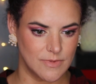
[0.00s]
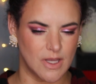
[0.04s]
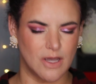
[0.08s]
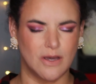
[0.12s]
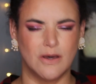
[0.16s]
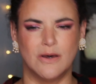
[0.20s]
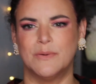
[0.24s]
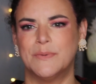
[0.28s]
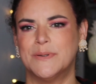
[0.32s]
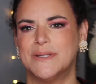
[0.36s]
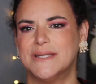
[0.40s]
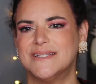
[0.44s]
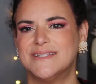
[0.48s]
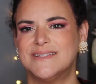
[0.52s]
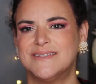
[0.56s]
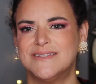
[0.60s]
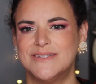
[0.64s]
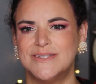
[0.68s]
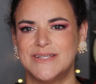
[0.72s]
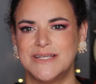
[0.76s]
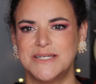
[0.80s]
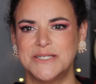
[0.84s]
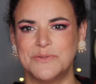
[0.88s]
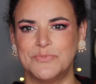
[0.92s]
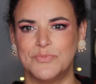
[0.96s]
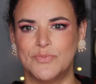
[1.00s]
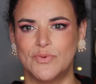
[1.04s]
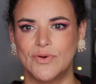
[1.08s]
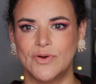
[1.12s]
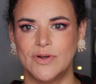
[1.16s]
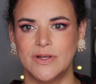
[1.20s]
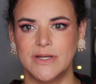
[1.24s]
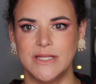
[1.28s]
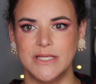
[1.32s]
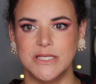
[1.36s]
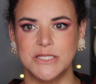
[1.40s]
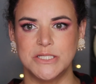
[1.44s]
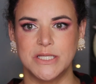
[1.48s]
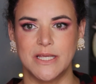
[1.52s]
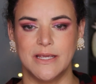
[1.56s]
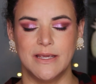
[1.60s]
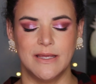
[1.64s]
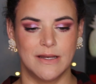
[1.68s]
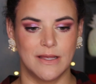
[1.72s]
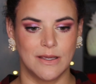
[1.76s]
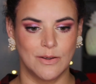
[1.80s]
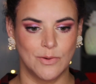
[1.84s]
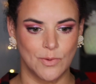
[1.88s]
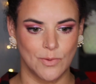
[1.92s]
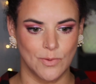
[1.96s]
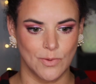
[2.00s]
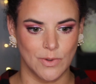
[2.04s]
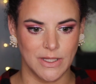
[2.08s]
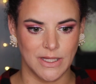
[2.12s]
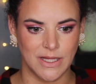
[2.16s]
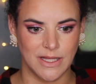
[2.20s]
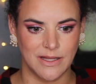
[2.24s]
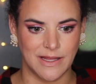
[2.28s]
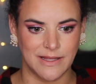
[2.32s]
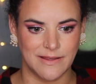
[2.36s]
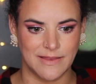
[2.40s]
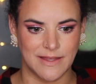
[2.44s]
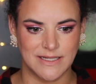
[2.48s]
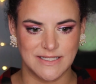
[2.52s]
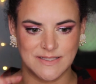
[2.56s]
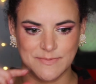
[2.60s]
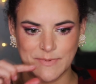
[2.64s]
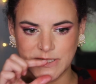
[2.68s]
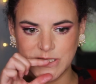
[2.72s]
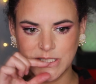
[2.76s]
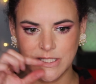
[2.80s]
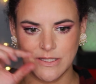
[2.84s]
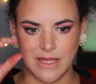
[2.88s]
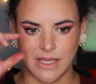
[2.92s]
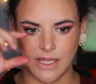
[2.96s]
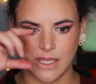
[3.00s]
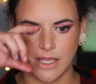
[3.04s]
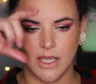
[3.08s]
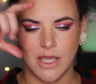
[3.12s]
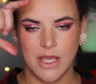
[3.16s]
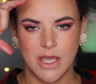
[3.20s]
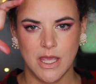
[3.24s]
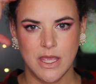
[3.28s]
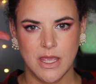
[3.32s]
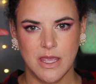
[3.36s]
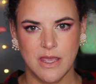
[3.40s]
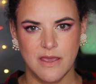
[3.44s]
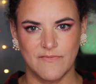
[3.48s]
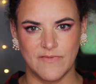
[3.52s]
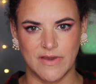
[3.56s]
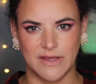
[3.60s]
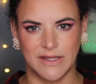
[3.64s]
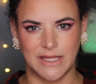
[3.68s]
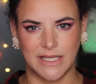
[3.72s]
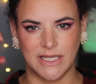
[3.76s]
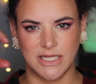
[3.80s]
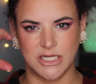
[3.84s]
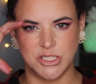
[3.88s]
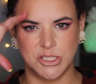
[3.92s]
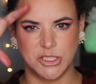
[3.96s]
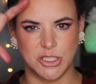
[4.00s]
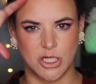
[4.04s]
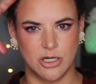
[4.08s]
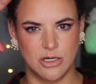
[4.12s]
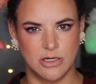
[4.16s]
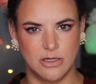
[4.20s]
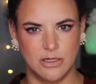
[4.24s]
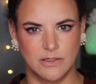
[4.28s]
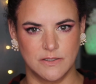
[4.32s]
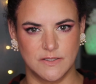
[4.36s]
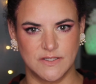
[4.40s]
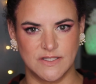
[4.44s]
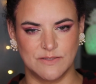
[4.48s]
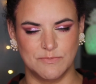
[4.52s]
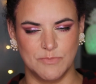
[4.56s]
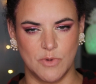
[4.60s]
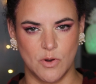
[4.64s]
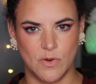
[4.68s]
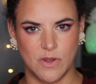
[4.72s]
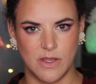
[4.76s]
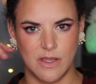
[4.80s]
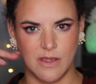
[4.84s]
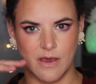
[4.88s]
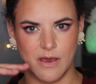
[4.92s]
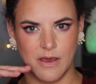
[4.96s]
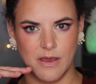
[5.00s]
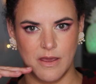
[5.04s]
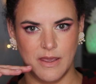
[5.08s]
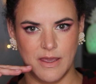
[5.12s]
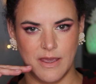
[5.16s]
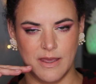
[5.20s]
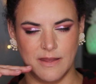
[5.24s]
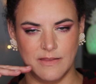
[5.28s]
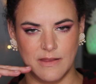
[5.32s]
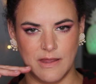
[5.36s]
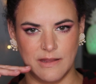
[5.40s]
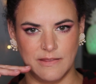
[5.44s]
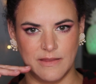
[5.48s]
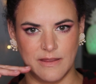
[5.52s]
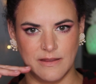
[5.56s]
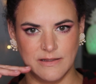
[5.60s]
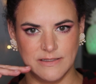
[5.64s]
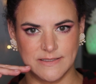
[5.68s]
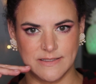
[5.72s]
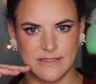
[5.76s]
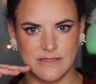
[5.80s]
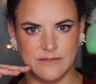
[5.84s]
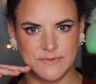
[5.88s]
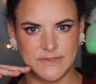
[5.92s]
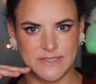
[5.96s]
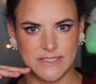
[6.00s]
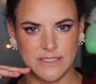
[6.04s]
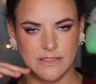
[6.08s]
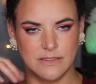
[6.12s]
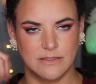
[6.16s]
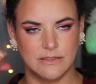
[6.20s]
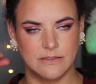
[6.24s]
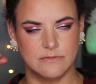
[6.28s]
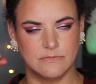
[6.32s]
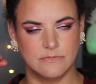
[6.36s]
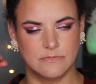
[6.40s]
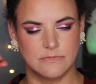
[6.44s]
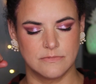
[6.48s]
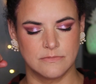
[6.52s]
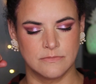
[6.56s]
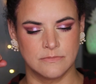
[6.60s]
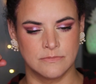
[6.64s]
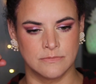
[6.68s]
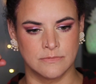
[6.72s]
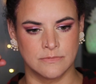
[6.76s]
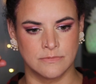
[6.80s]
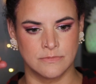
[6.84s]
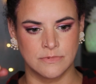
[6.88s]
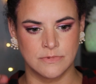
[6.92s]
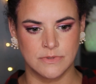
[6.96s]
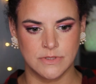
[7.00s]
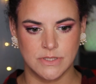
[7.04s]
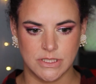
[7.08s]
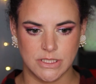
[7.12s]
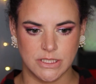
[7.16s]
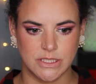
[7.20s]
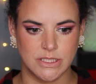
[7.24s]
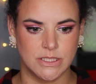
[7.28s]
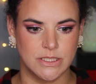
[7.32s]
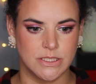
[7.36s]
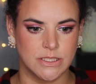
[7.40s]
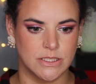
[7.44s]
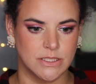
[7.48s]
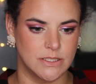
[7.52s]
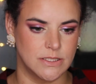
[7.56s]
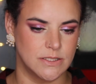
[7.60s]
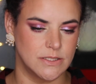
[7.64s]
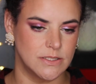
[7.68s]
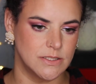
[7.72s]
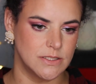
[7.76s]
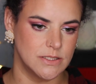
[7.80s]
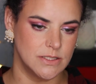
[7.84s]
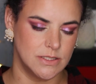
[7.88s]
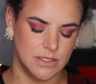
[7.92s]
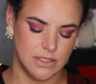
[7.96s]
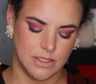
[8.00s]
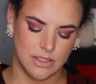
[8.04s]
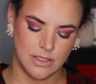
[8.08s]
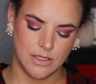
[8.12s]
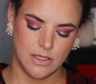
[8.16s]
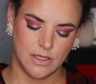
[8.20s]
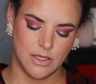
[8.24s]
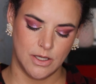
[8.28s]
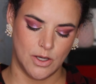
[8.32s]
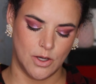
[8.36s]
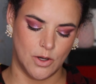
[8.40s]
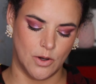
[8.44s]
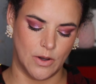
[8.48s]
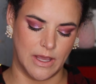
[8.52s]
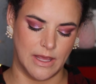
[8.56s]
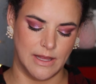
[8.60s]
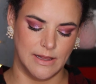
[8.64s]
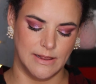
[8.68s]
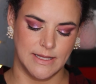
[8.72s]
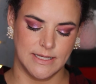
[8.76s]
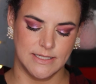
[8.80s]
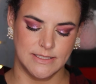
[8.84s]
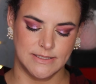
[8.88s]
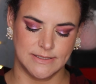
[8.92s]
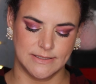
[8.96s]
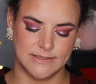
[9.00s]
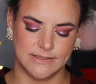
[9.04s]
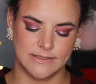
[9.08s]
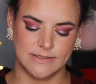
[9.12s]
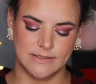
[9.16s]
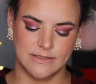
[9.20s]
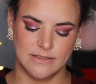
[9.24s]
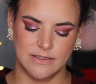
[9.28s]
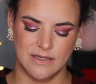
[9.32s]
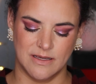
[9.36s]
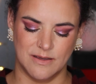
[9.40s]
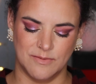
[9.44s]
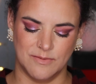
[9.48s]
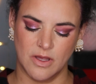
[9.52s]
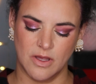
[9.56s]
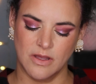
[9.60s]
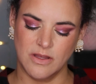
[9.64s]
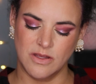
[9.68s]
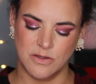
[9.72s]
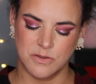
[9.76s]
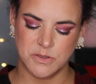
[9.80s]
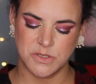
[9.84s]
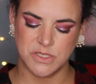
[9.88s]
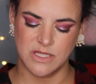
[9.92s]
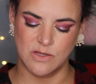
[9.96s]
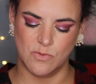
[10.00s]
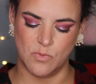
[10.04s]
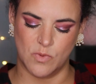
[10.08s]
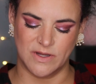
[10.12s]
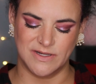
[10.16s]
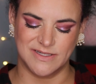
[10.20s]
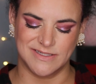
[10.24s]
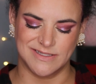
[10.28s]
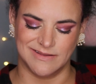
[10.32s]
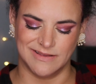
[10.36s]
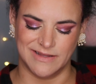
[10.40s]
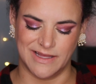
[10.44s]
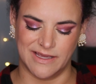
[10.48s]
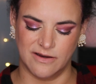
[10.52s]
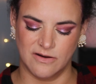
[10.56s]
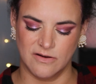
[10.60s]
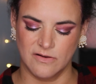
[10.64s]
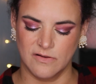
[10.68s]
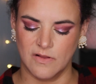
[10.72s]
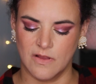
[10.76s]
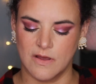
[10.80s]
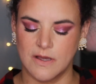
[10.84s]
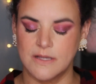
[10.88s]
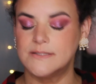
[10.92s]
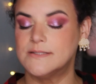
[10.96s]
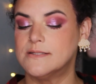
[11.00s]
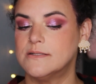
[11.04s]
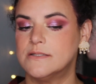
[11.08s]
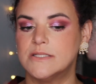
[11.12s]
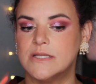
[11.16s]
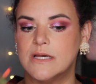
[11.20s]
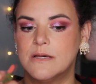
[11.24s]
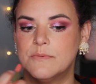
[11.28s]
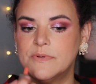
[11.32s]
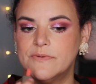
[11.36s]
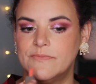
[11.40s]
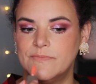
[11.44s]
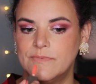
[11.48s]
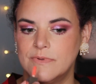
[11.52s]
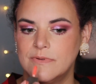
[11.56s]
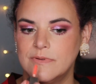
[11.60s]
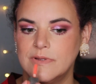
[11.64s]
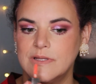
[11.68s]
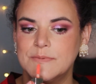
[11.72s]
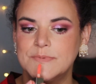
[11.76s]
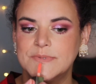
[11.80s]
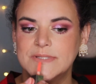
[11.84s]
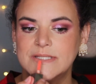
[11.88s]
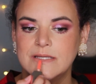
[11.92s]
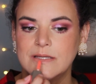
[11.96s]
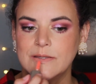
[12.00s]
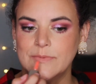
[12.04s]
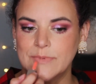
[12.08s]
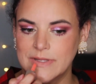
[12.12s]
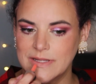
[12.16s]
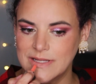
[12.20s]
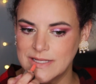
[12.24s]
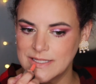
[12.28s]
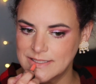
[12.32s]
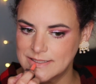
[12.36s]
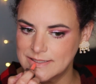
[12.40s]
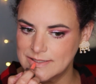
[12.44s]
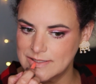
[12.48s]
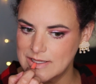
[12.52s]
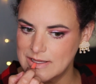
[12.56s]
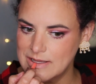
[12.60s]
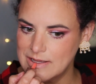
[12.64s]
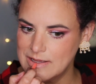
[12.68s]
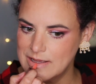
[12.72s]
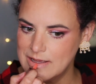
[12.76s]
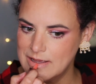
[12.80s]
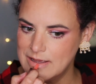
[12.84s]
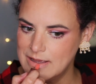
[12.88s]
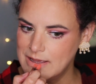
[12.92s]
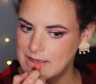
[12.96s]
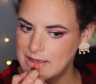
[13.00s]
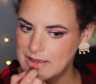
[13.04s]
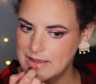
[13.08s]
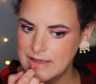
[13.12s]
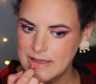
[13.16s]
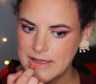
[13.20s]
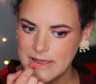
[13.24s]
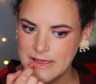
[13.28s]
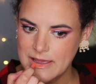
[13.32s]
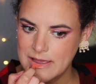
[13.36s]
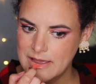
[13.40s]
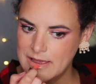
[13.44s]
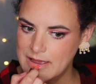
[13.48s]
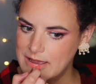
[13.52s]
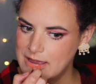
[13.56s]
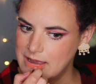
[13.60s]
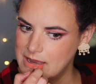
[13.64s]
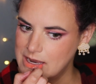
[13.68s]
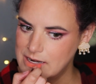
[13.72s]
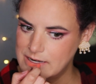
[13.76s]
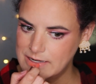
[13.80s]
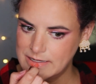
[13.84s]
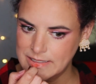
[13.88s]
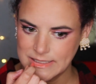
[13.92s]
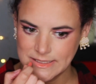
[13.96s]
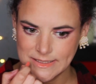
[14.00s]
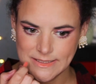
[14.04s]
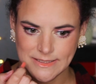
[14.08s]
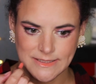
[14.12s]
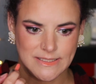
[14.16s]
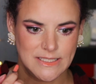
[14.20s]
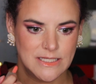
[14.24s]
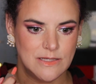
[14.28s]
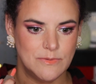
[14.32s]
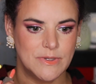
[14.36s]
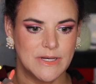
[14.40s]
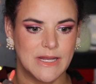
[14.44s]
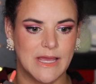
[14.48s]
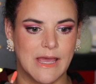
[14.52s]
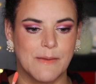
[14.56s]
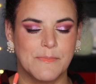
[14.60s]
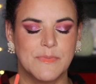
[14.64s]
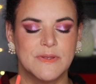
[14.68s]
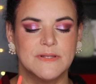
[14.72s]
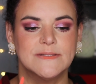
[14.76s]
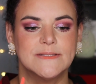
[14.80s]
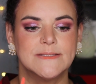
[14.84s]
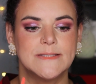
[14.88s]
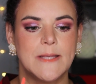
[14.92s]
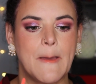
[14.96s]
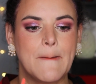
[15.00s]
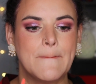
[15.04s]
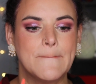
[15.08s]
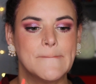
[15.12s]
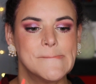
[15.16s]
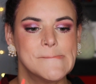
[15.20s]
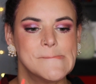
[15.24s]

Oh, but it's such a pretty shade. I really like that, especially like if I had like a darker smoky eye and then this lipstick. Mmm, yes. Okay, let's, not usually one to layer gloss on top of lipstick, but let's just see what happens.